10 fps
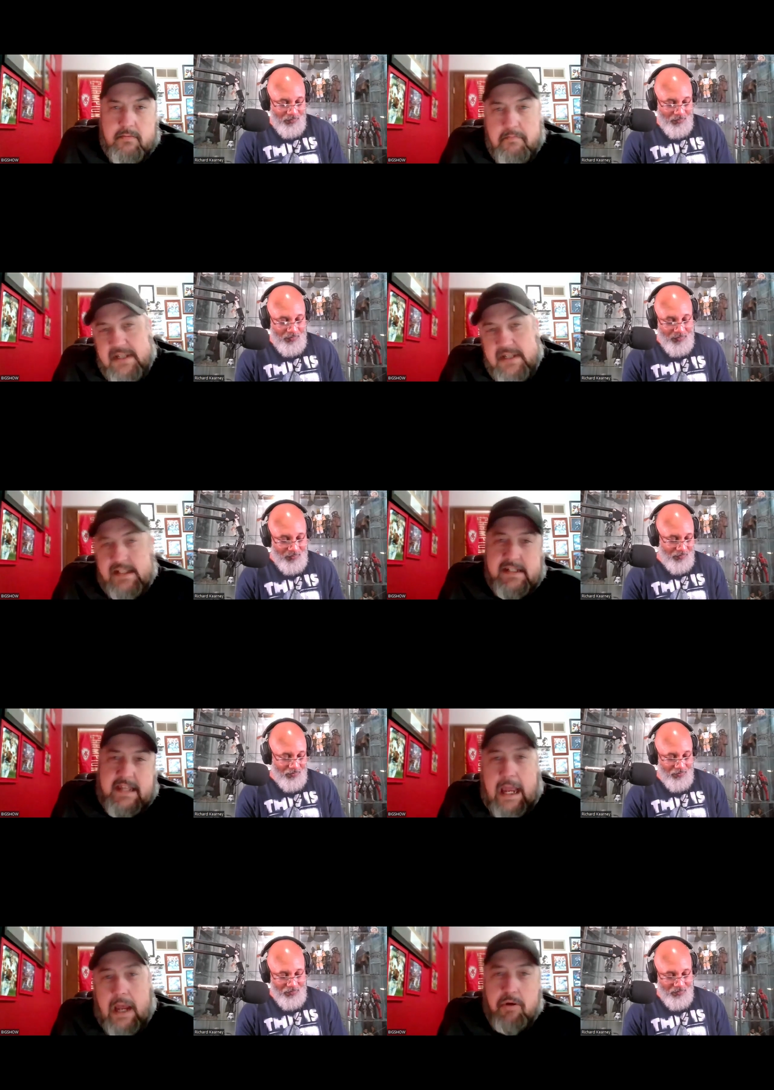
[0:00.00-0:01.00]
Speaker 1: Mrs.
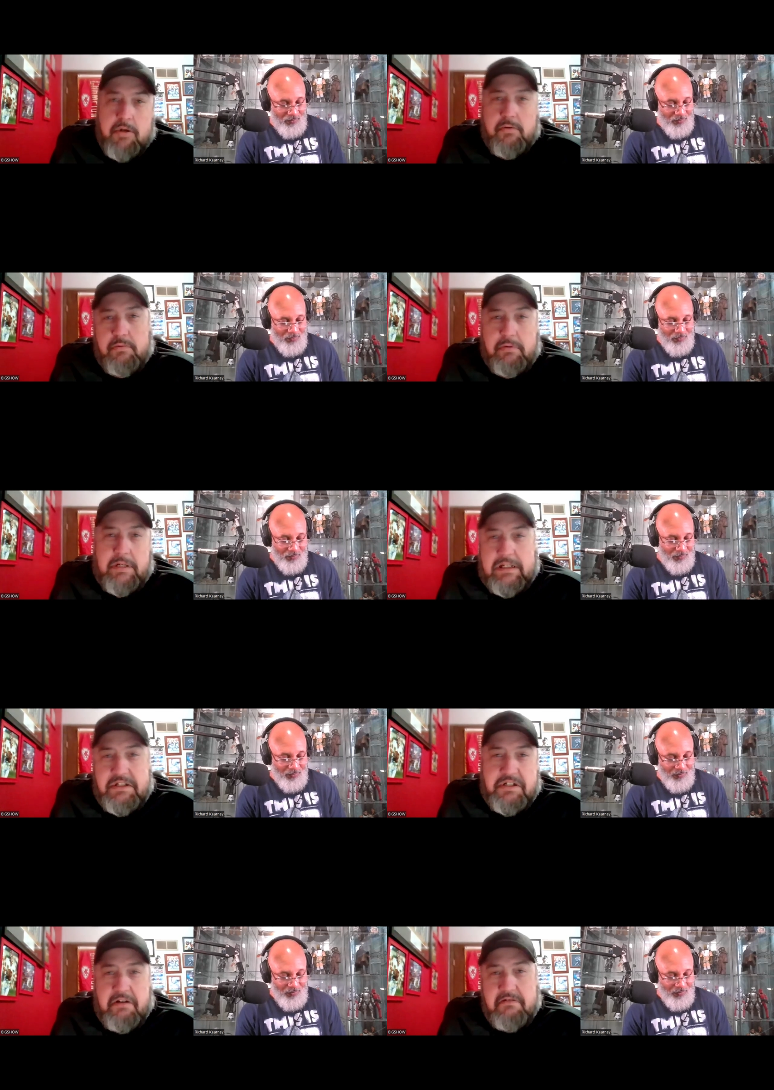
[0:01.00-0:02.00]
Calhoun
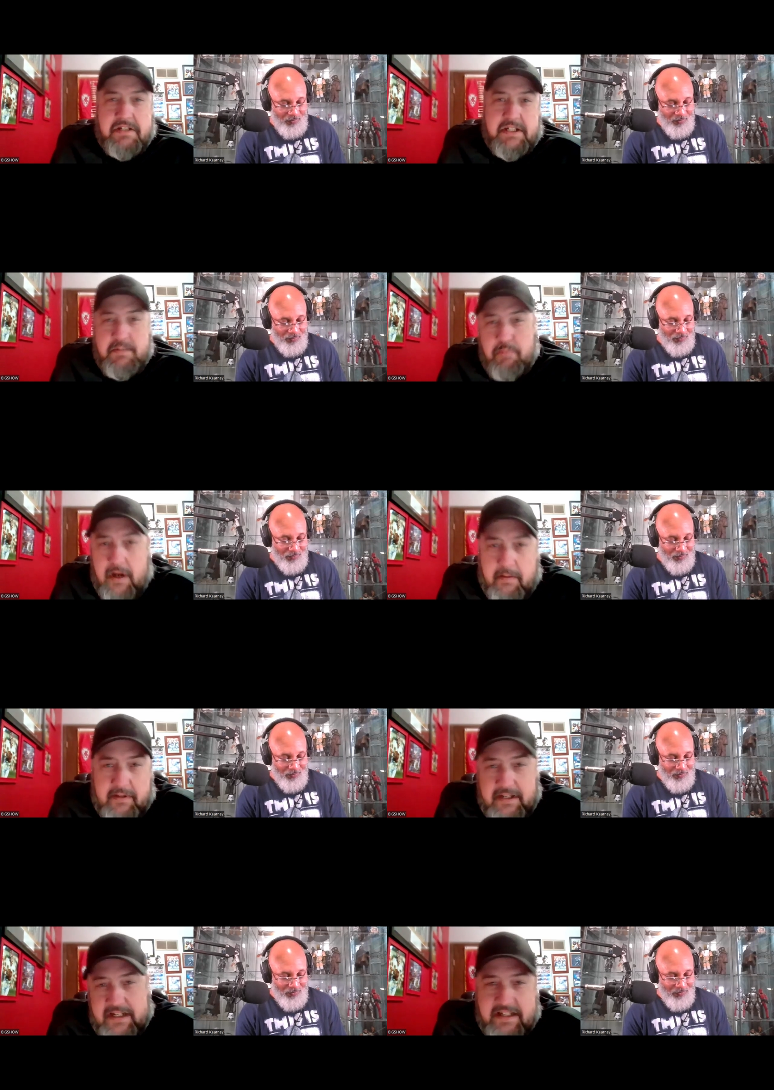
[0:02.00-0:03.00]
in Jersey's
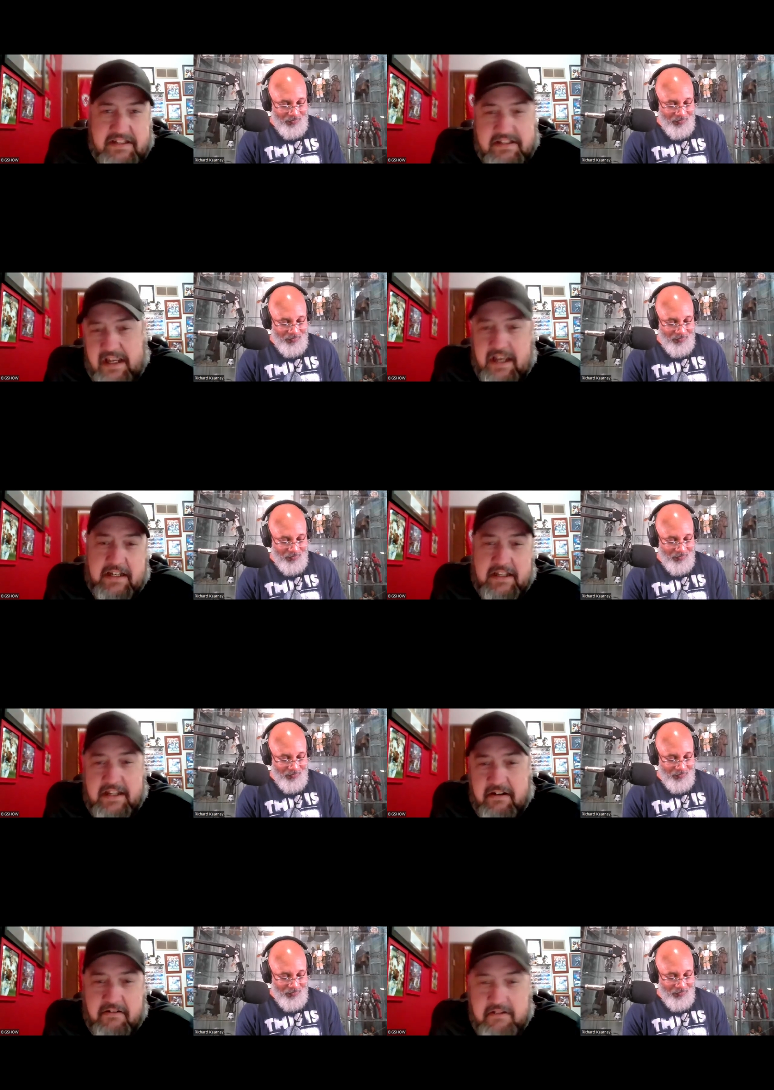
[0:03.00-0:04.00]
probably excited
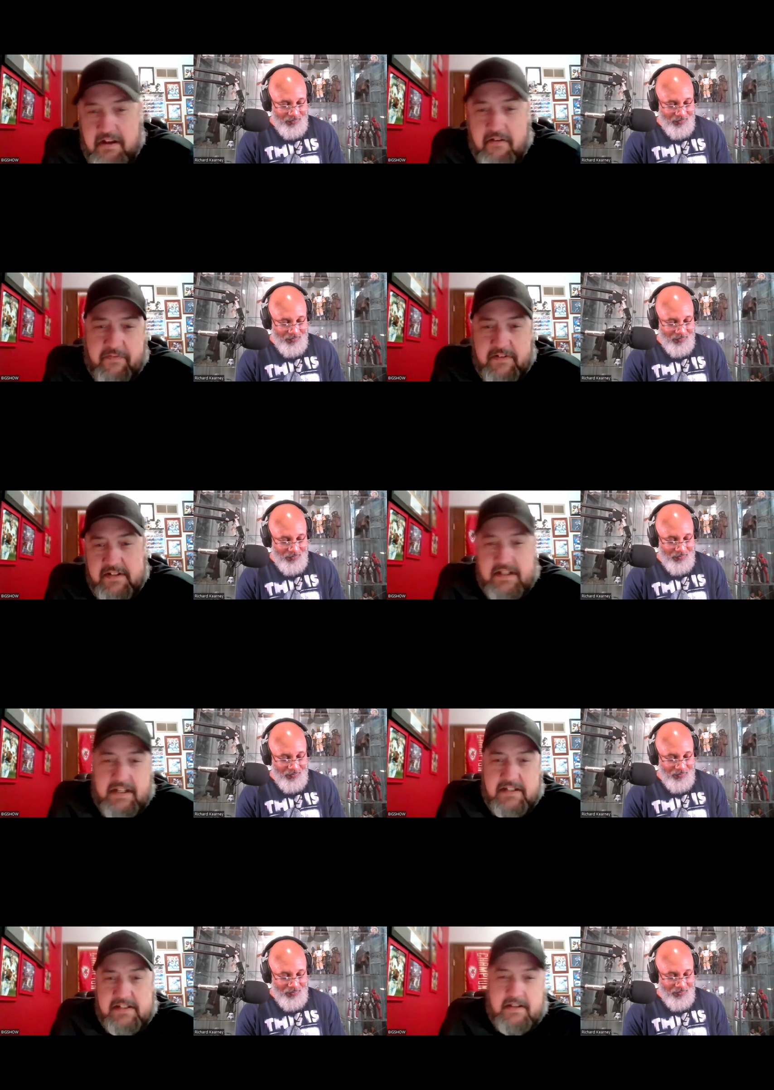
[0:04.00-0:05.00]
that her Dolphins
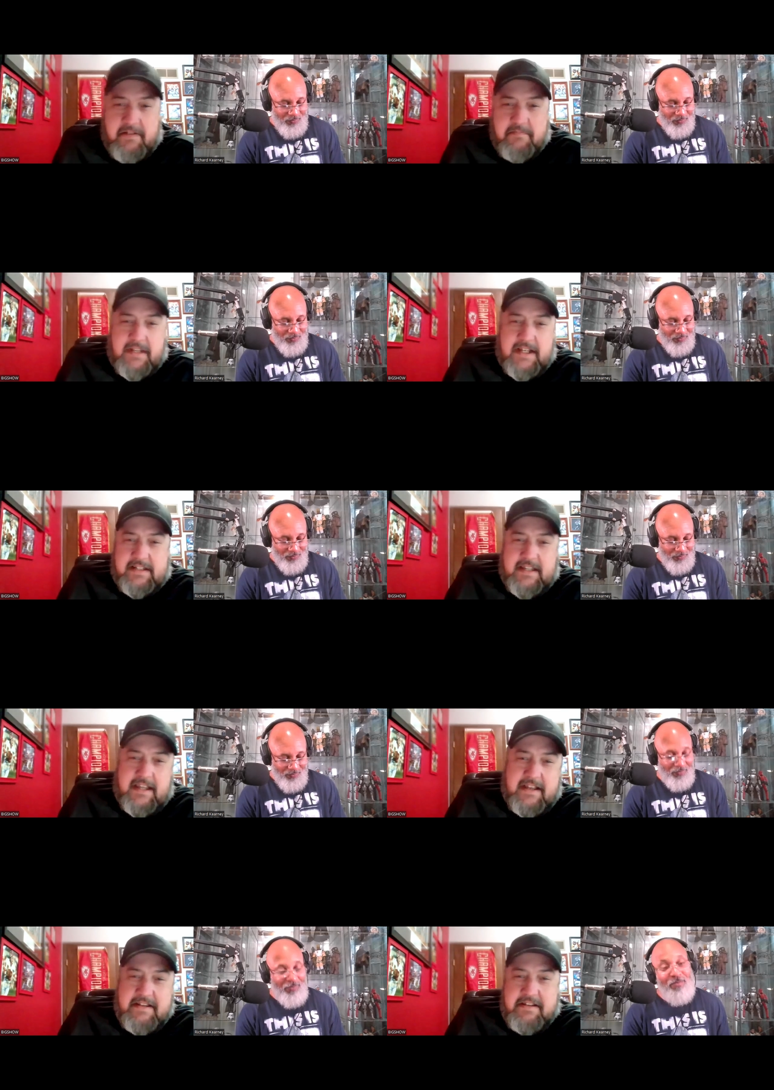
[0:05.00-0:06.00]
did something like
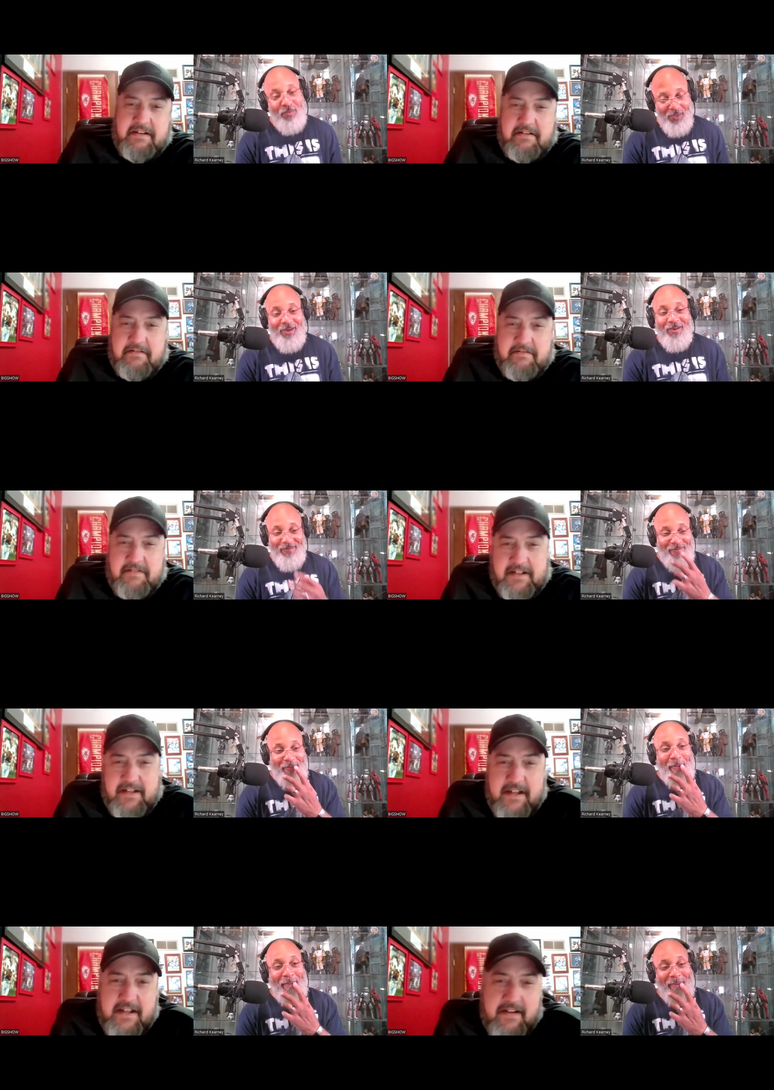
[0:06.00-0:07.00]
that, and
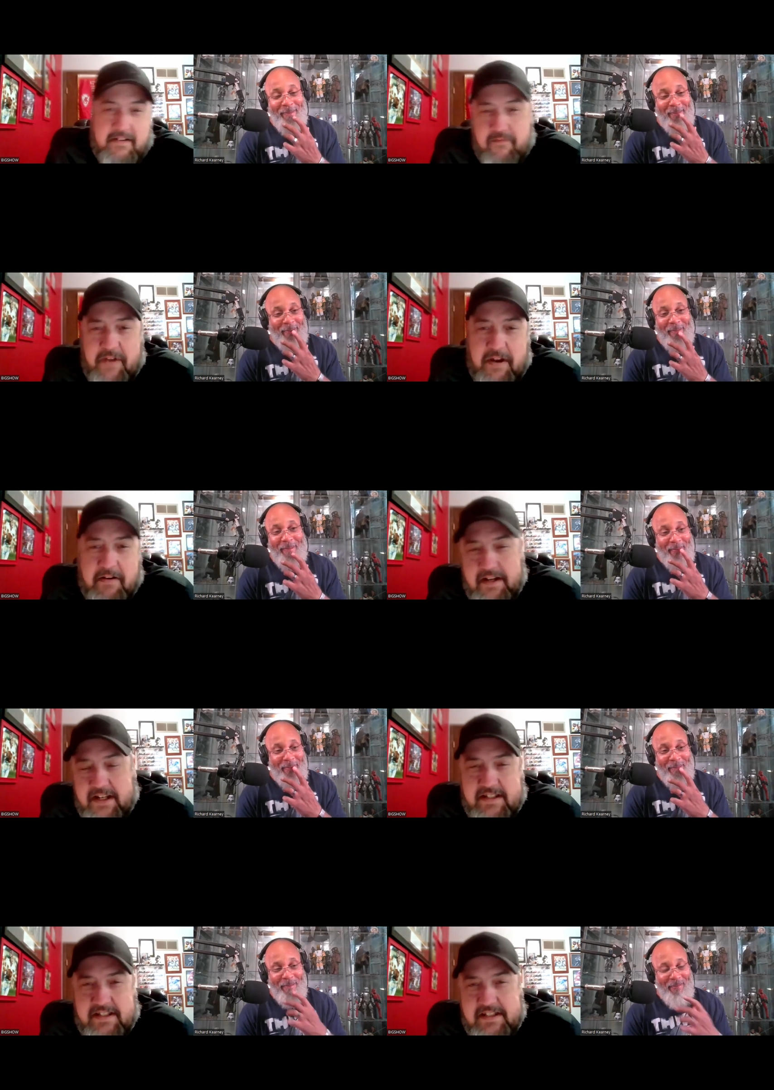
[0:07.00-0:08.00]
very
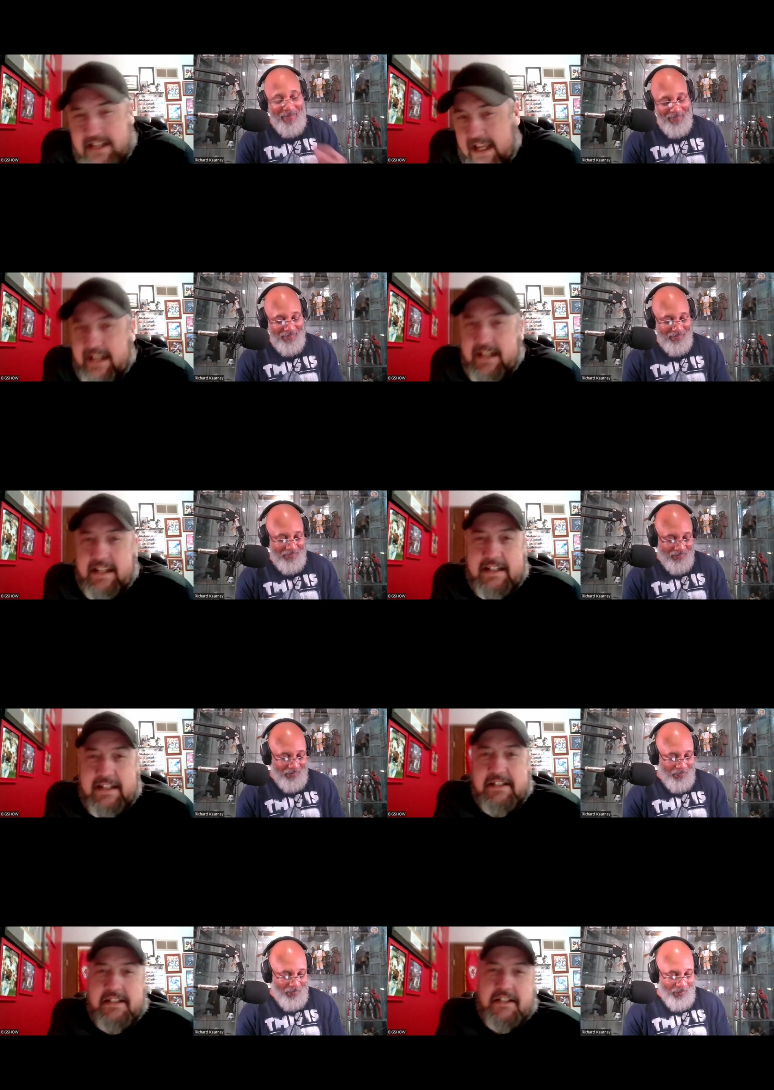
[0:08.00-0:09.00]
ecstatic, and
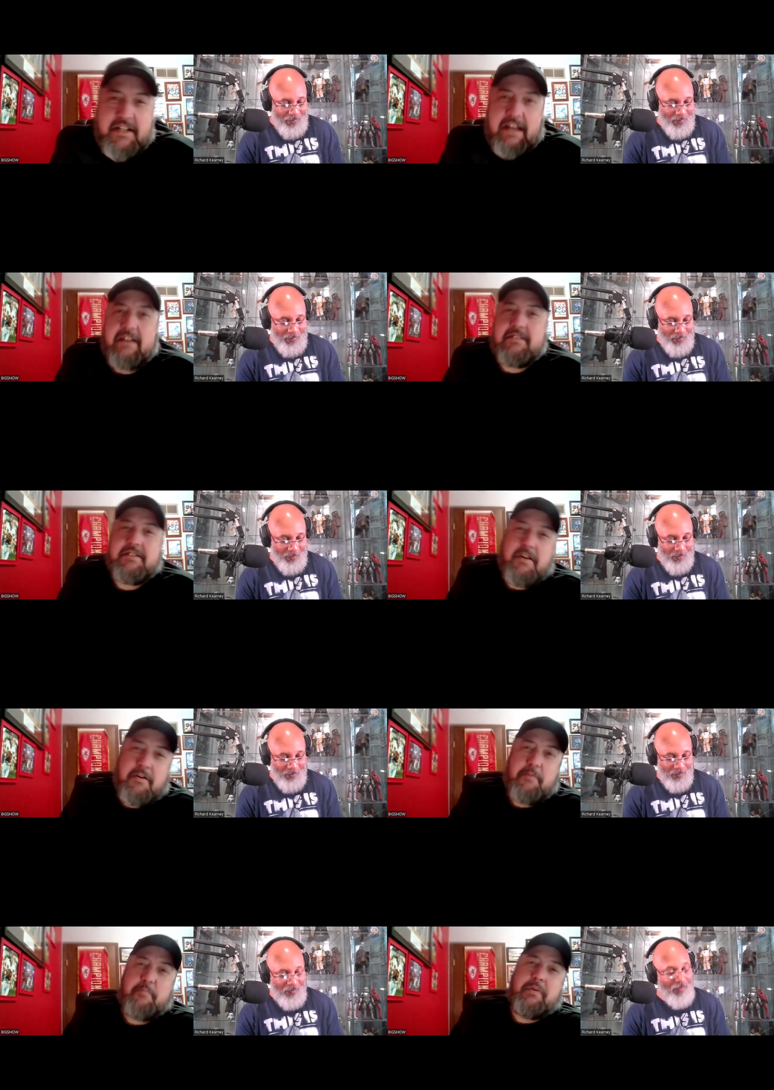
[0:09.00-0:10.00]
this is a shout-out to
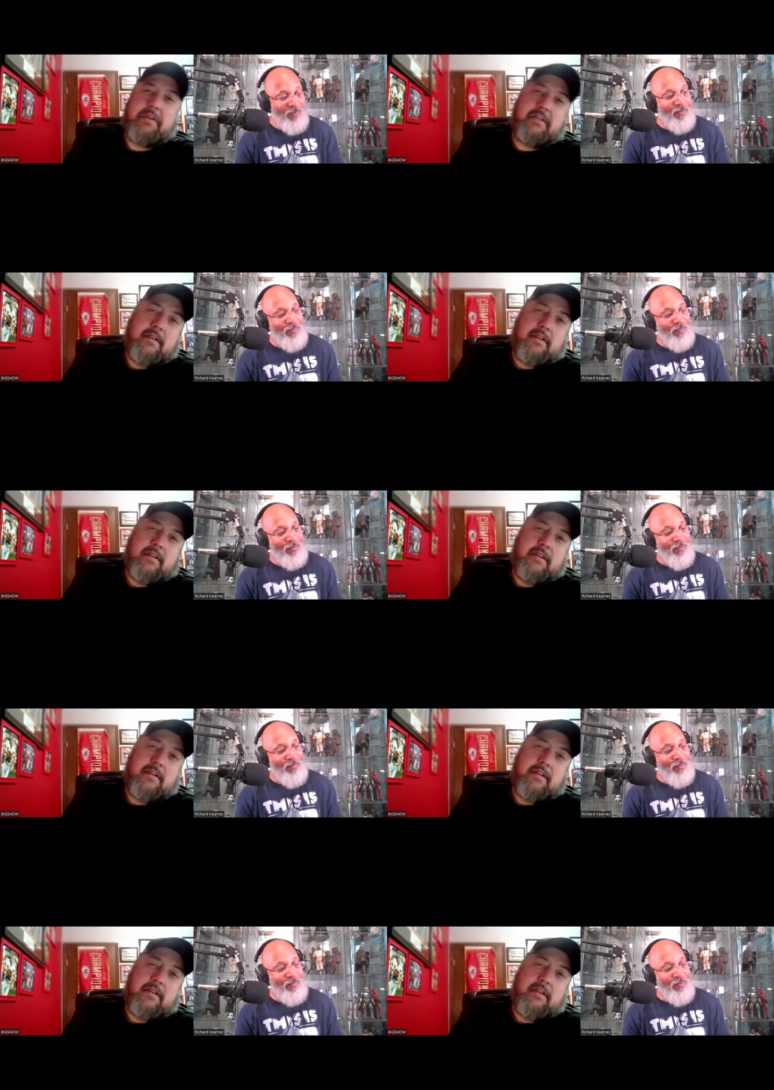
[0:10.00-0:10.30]
her, but